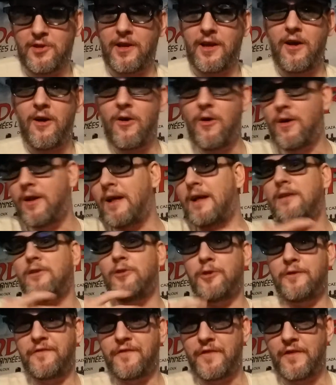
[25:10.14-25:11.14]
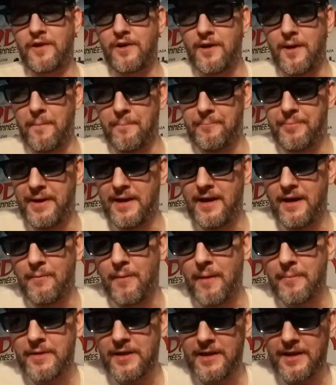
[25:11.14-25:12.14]
oh, I'll look for a bib.
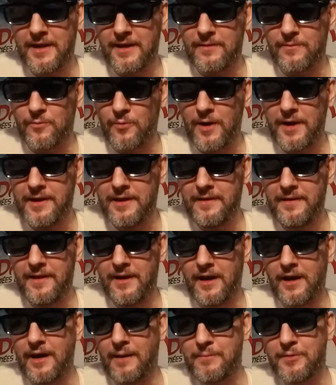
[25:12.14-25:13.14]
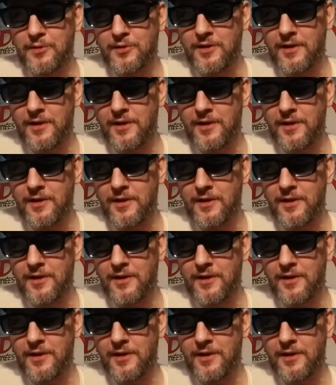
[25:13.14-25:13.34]
I'm gonna get right in there. I'm just